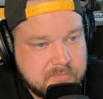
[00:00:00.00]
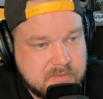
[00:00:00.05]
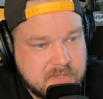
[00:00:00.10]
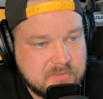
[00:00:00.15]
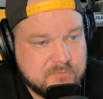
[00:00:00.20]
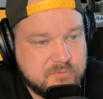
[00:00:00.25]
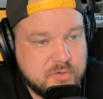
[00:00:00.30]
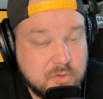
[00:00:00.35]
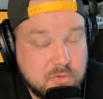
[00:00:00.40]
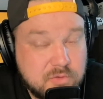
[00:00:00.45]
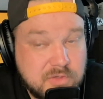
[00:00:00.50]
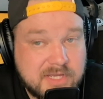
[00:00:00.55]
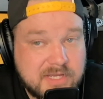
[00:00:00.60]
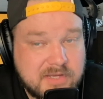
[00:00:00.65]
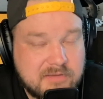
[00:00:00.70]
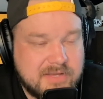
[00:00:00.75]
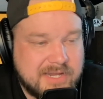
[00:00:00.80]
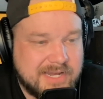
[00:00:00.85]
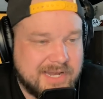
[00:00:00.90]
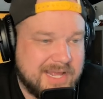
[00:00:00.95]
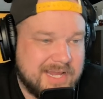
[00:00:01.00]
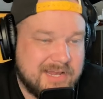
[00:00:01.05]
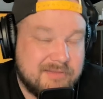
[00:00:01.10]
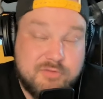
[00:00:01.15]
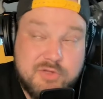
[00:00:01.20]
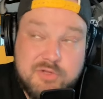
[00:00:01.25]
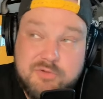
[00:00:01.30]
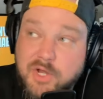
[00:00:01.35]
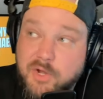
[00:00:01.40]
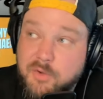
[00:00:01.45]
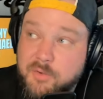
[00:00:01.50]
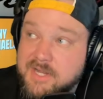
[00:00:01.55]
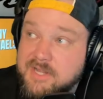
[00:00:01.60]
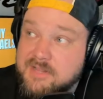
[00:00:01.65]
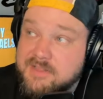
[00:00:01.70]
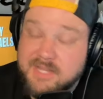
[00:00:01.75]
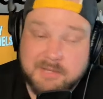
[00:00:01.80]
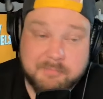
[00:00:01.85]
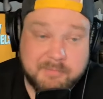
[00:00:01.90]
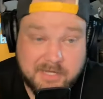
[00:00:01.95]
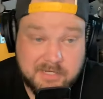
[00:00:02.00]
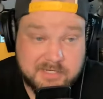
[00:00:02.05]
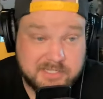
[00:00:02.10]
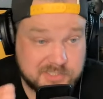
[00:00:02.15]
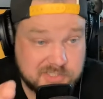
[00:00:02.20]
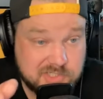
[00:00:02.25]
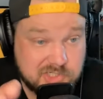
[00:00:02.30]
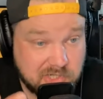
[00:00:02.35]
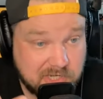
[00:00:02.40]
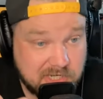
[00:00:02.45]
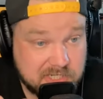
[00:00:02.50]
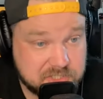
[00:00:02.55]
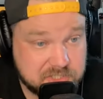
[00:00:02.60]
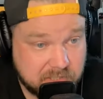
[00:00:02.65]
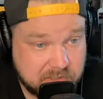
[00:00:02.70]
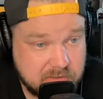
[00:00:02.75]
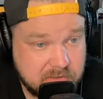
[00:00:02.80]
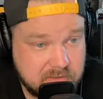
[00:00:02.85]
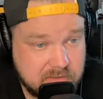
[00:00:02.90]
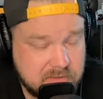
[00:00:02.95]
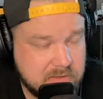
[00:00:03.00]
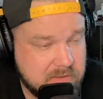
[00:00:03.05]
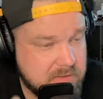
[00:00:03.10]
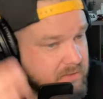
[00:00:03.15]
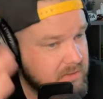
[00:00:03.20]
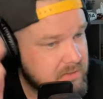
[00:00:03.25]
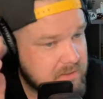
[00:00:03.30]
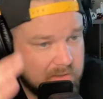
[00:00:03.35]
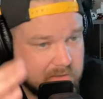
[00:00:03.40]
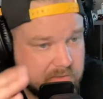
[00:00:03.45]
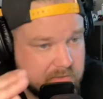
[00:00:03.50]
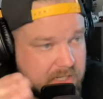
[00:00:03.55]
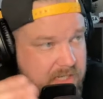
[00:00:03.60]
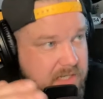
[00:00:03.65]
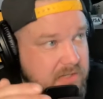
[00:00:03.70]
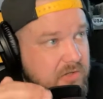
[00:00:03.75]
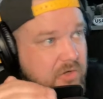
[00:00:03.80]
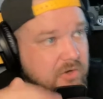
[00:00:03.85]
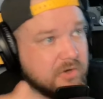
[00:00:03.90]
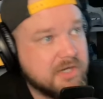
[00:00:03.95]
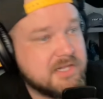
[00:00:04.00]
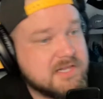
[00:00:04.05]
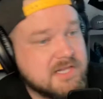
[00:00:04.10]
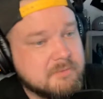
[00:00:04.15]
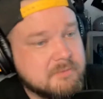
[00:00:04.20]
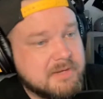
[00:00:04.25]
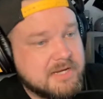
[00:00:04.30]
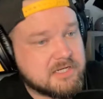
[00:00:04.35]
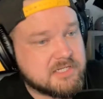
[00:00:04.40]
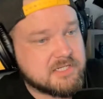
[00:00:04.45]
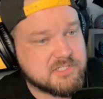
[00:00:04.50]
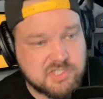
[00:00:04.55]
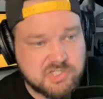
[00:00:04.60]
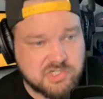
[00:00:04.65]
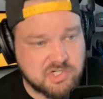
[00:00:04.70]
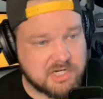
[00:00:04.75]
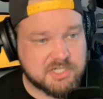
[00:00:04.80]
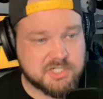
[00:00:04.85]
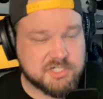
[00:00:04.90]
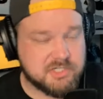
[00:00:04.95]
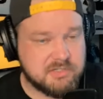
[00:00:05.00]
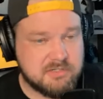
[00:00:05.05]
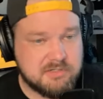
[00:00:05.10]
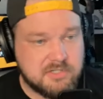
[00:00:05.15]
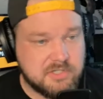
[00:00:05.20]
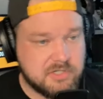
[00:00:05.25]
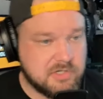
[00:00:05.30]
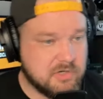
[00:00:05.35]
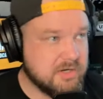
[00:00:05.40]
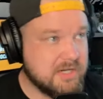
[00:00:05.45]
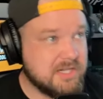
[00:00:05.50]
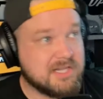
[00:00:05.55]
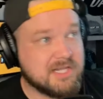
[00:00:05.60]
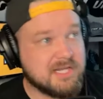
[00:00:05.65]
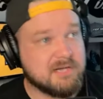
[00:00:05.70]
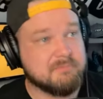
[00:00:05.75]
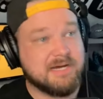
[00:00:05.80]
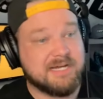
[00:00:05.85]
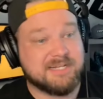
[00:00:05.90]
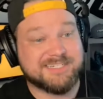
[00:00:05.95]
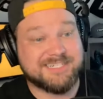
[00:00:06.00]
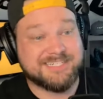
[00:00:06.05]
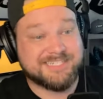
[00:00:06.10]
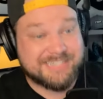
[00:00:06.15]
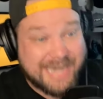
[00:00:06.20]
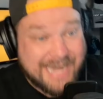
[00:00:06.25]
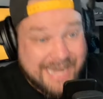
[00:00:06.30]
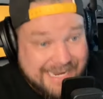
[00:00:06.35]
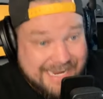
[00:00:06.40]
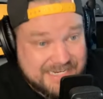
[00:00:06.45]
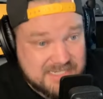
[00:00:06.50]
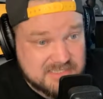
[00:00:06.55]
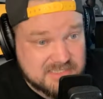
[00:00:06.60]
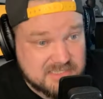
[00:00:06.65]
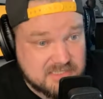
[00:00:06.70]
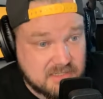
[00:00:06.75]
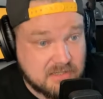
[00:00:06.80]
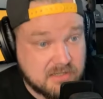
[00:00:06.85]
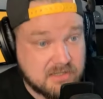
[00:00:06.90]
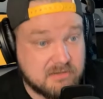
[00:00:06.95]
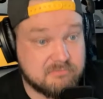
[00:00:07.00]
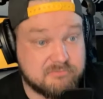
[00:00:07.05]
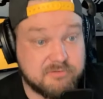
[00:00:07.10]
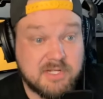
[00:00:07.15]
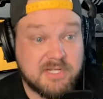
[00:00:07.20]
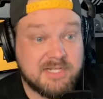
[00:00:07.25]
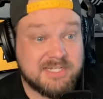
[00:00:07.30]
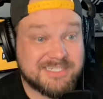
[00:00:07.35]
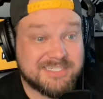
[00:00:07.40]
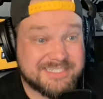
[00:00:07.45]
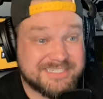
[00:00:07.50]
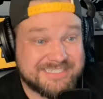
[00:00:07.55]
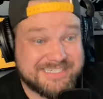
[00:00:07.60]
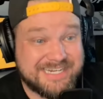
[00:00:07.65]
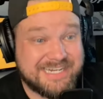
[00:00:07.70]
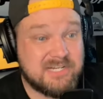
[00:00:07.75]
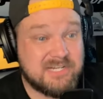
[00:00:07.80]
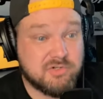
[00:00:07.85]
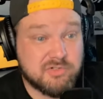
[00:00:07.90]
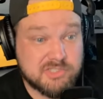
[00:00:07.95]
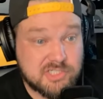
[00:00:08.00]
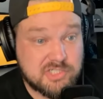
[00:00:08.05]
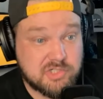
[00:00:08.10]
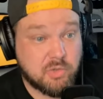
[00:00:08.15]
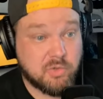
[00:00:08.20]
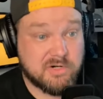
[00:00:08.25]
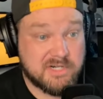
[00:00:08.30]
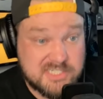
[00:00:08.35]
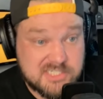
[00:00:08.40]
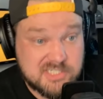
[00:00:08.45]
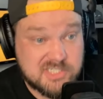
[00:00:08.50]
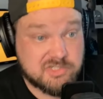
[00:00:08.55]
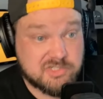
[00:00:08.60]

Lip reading: If you live, and if you know anything about construction, right? You know anything about construction? You know anything about size of single-story